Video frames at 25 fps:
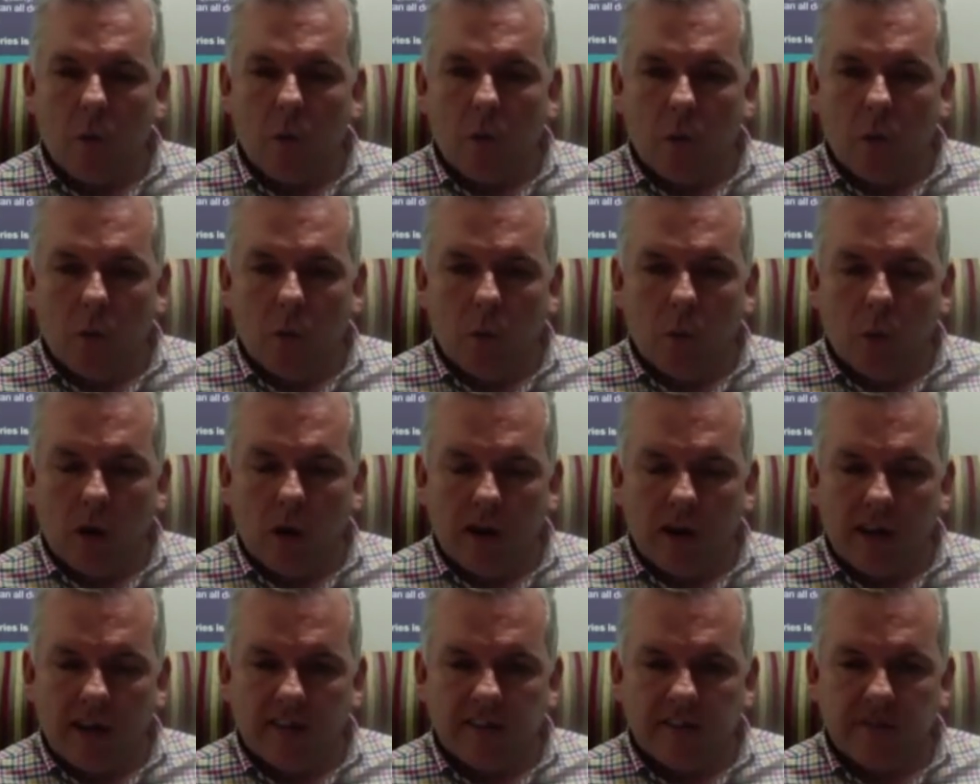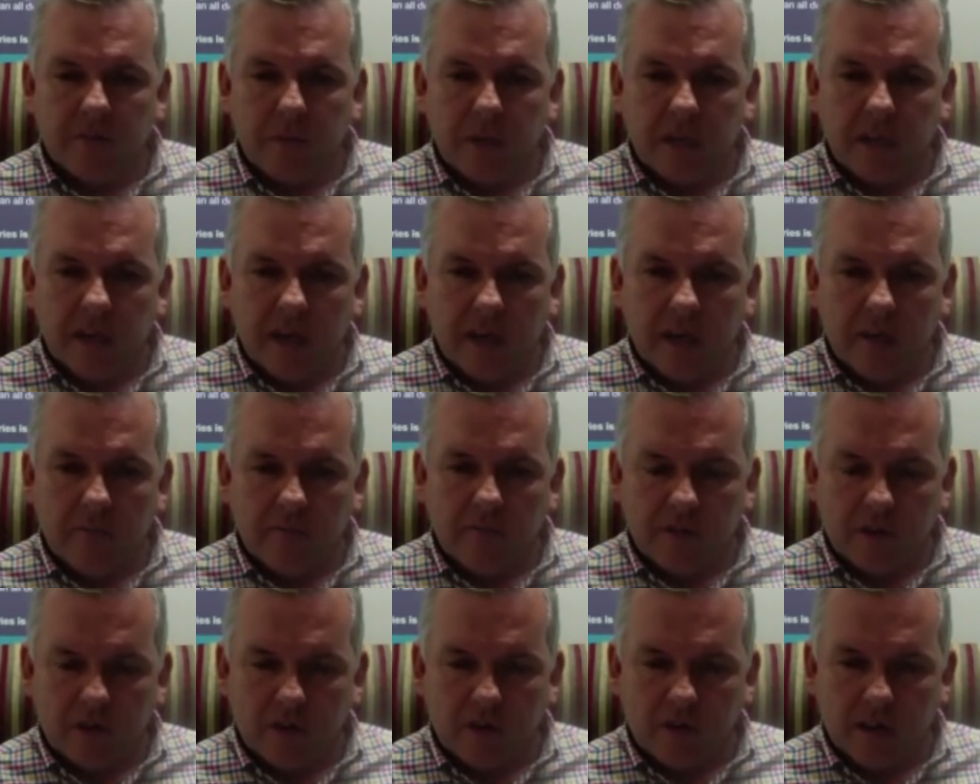What else became
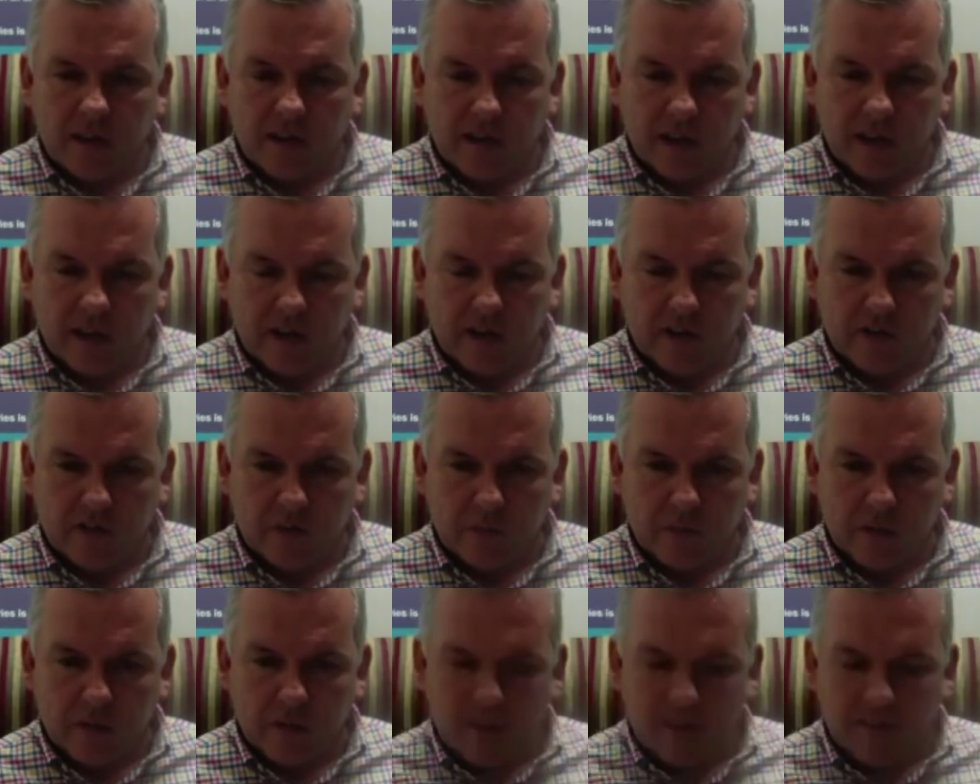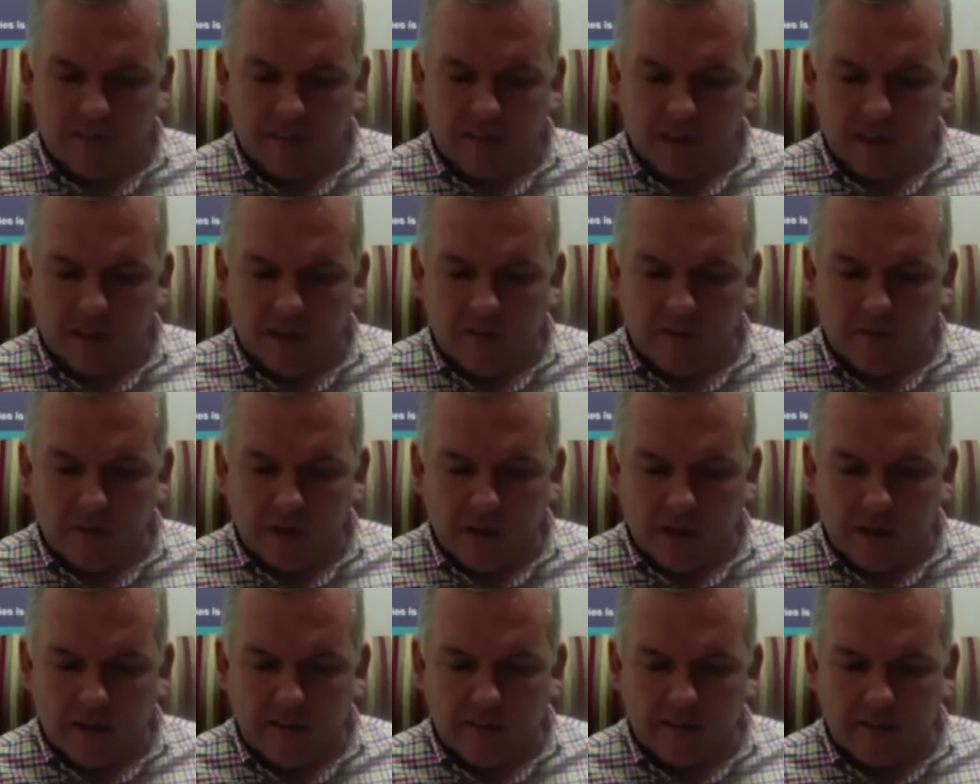very clear to me, Steve,
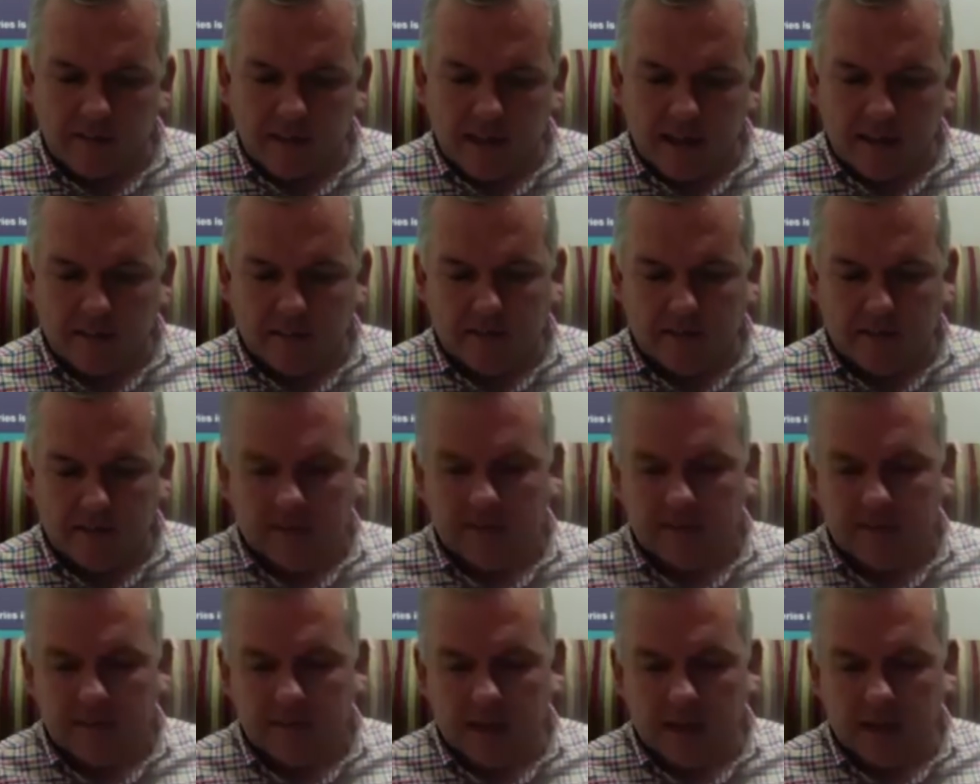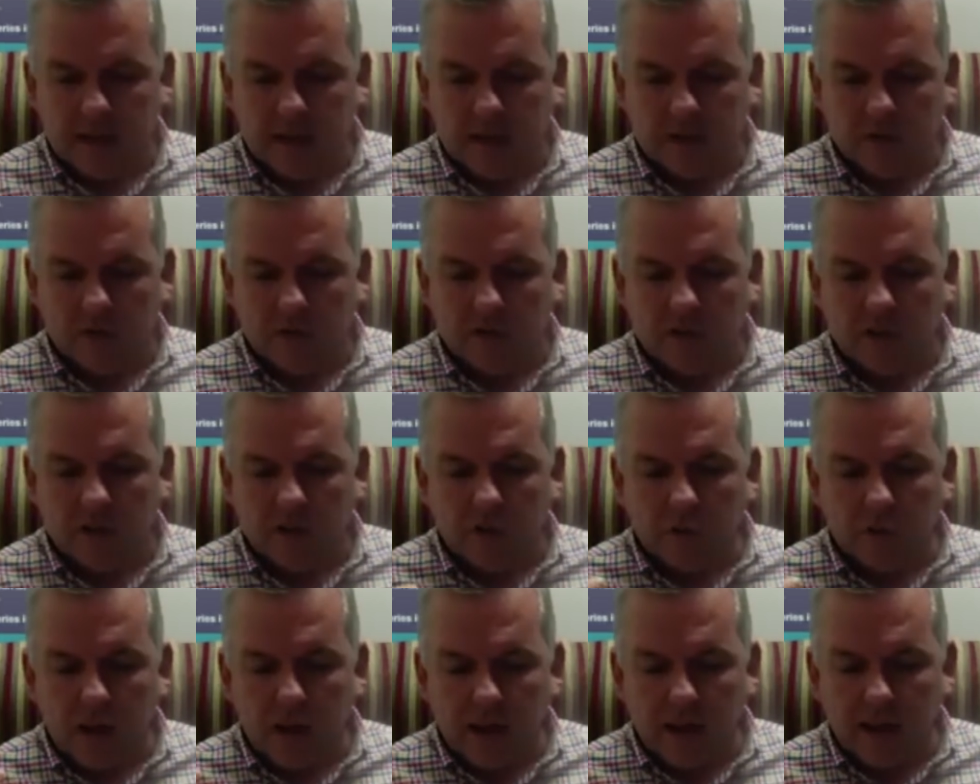is that this, the
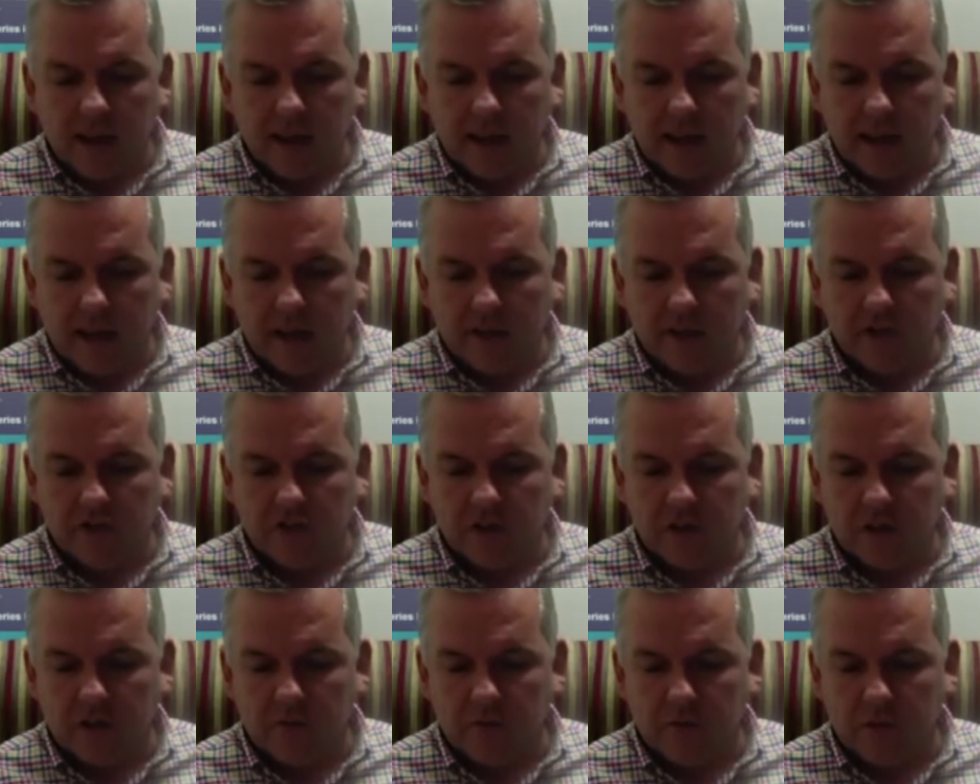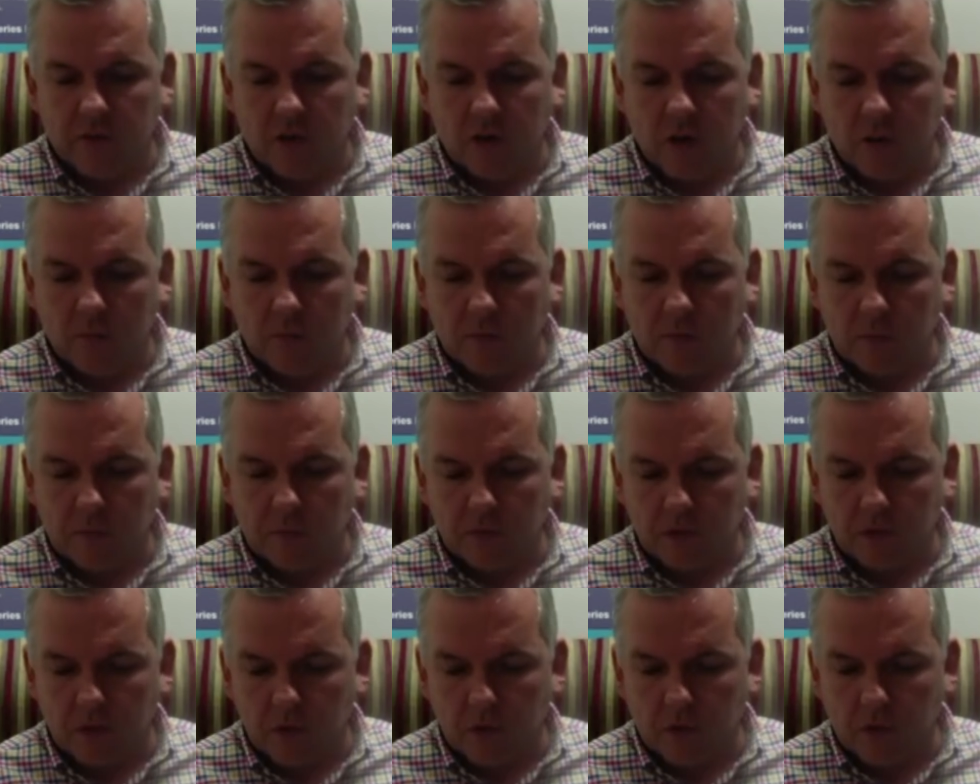regulation-informed
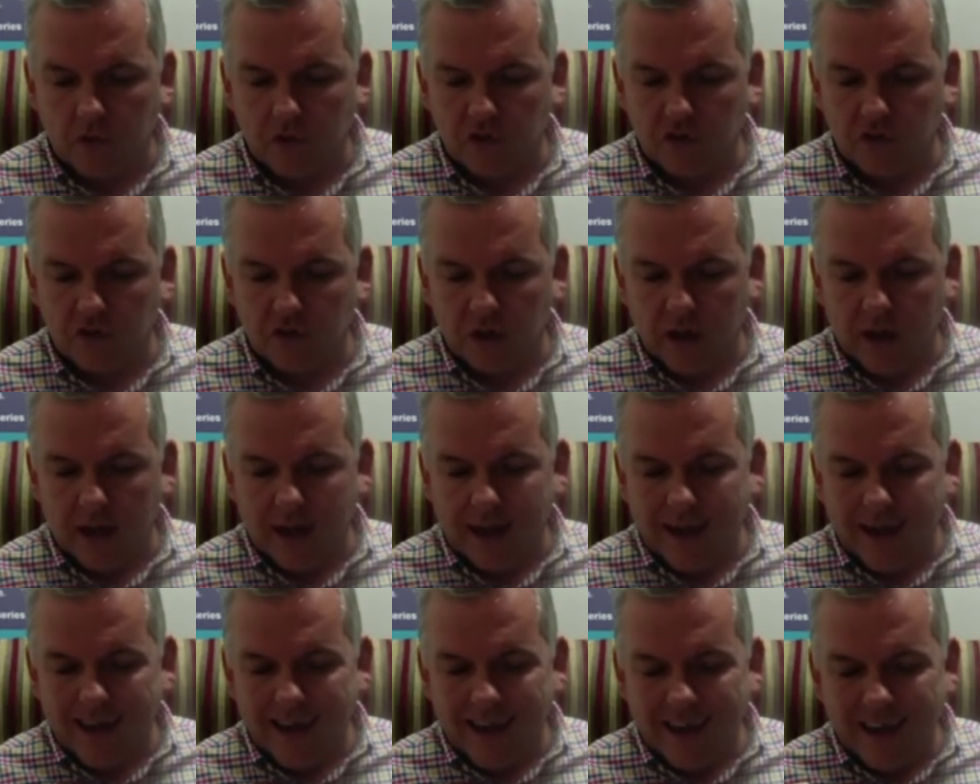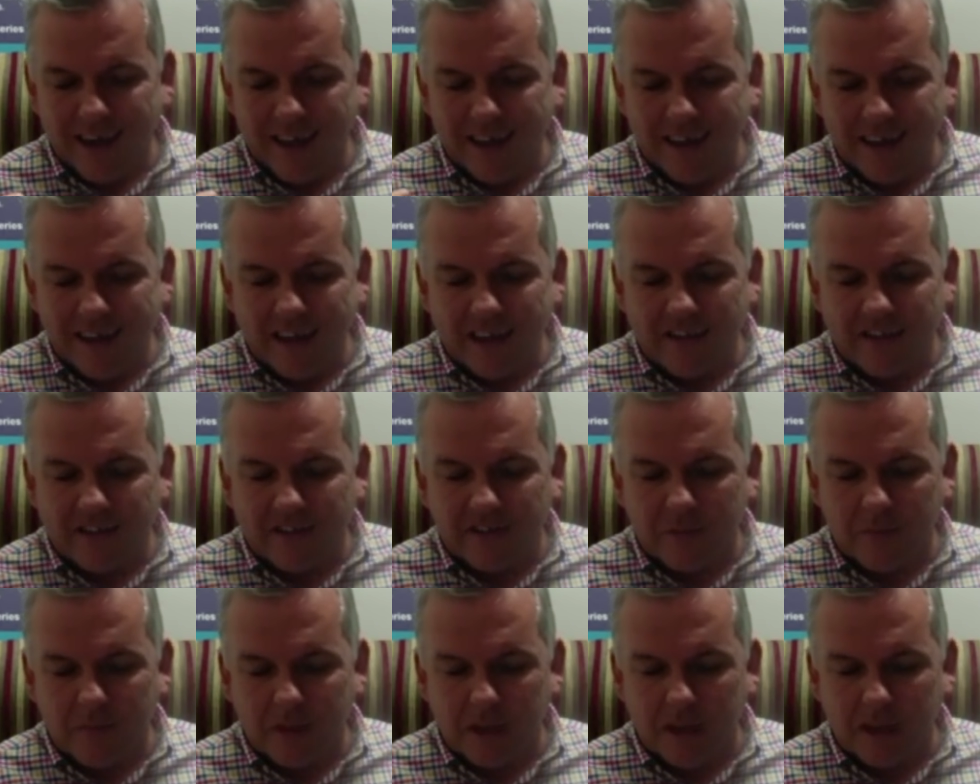approach, it needs to
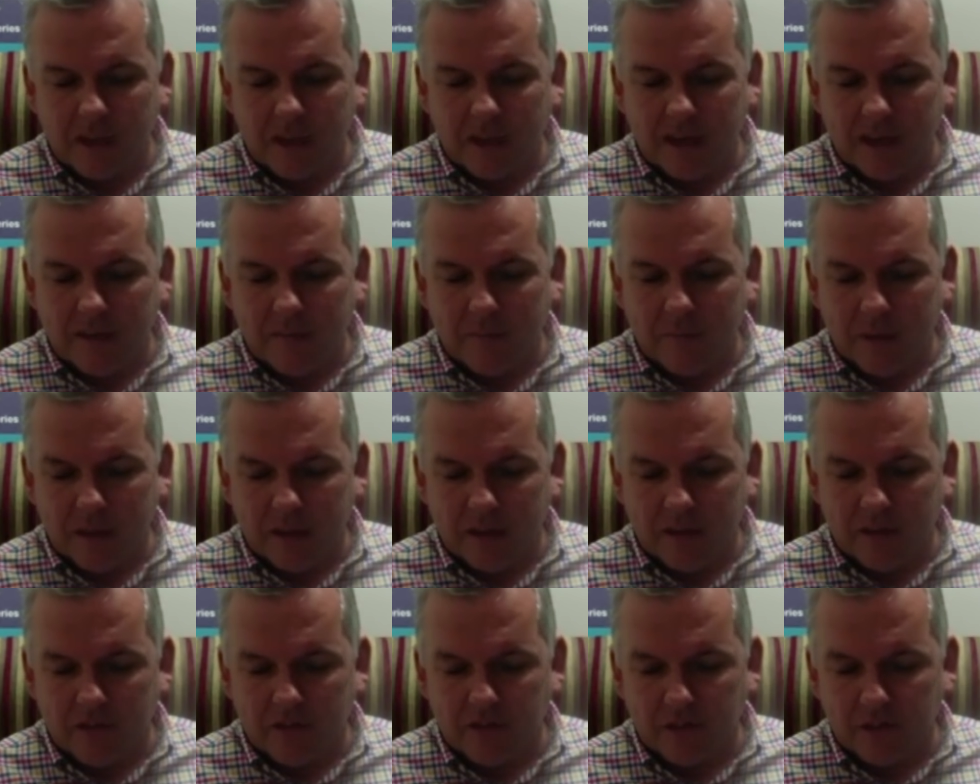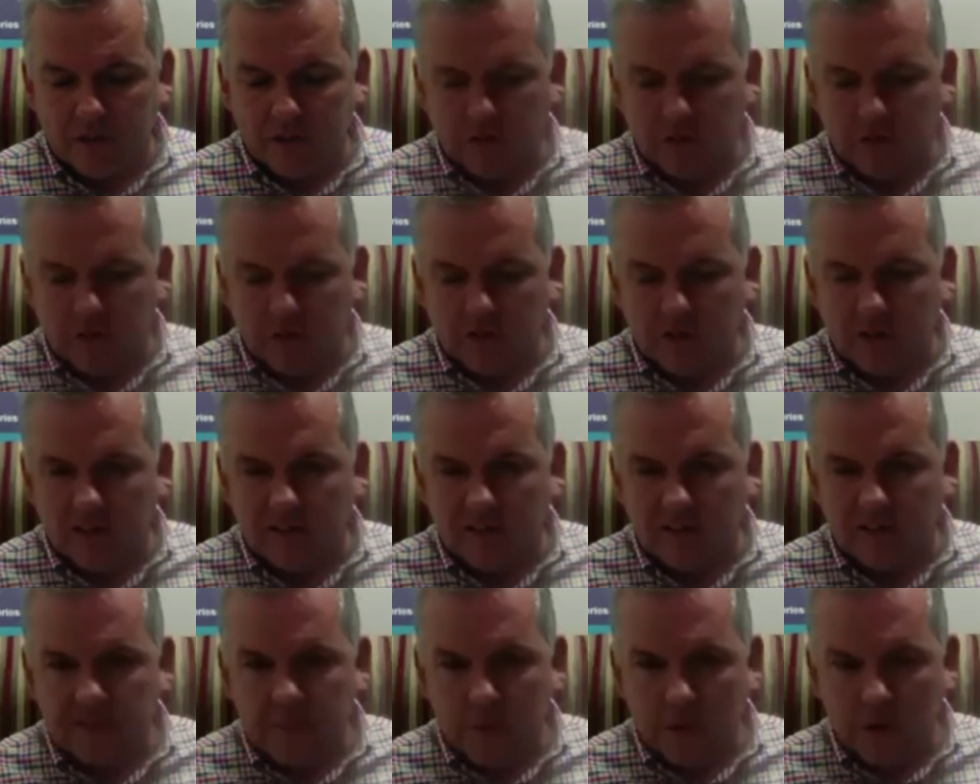be administered in
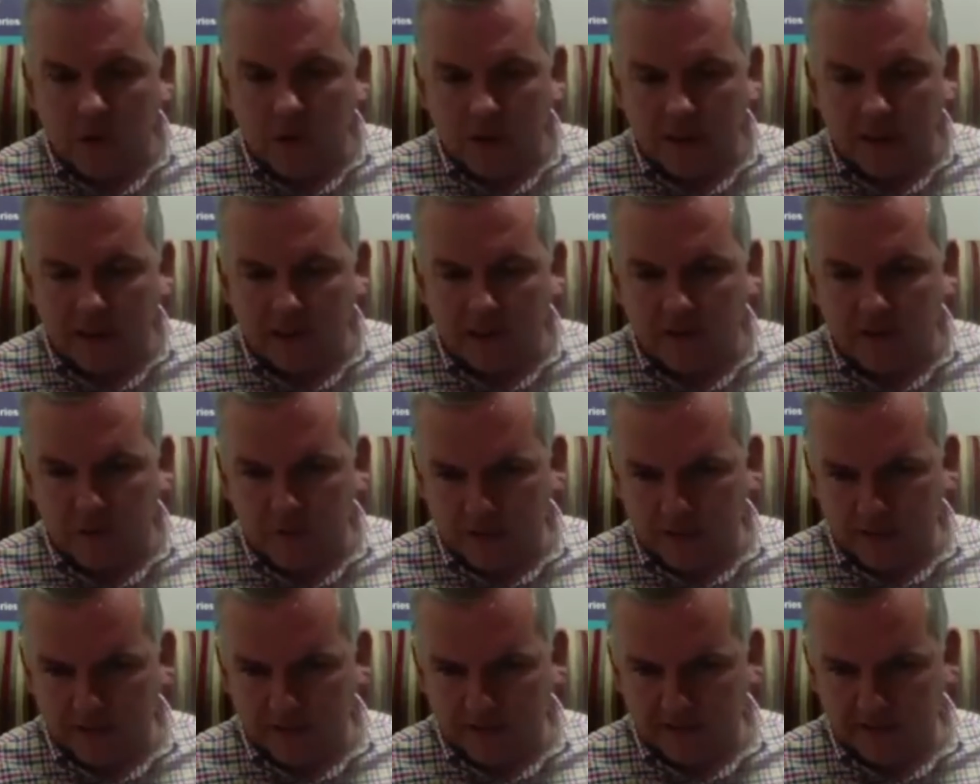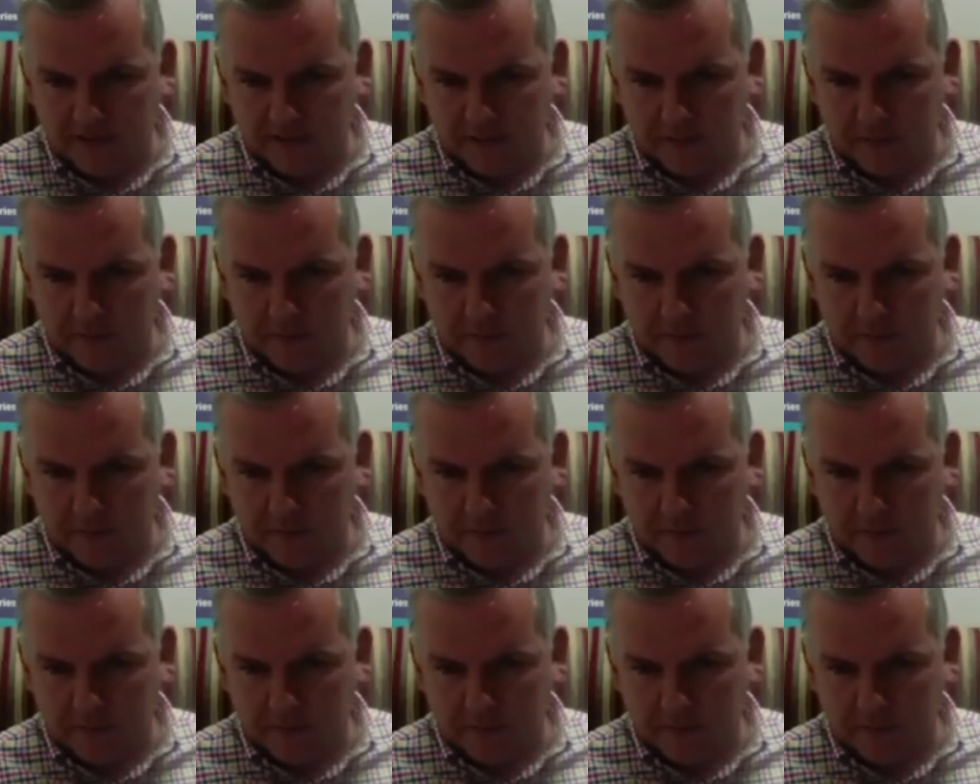small increments.